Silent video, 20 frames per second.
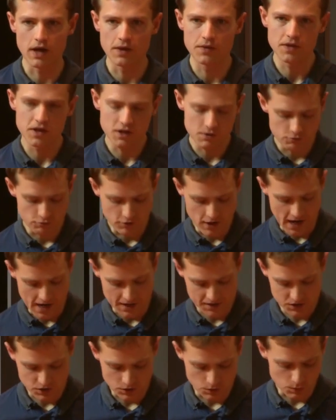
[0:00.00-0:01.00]
and that it
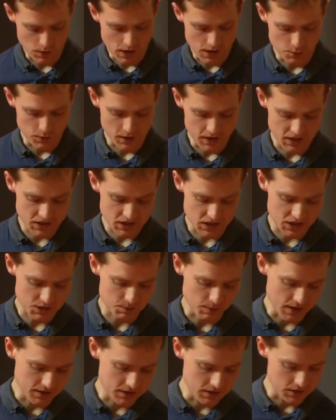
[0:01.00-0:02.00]
reacts the way we
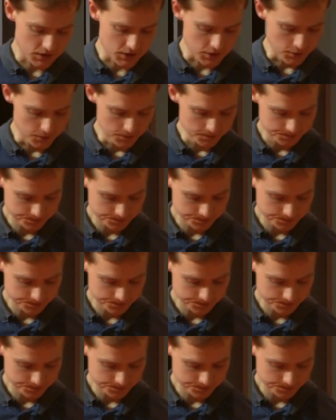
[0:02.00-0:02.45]
expect it to.